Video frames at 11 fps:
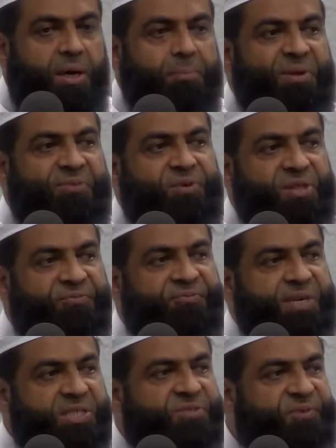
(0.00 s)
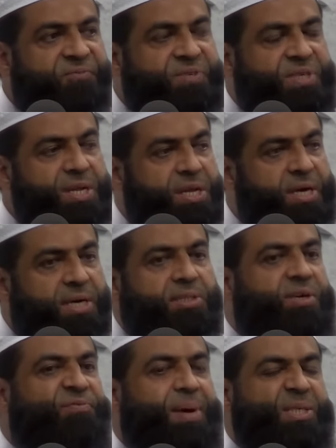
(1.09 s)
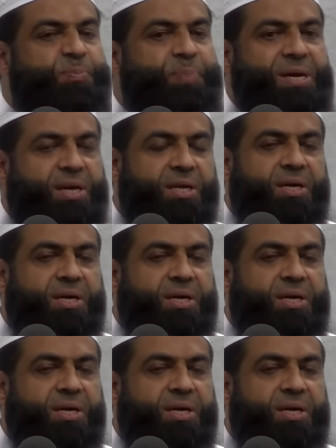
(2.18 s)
But for the first 15 years of my speaking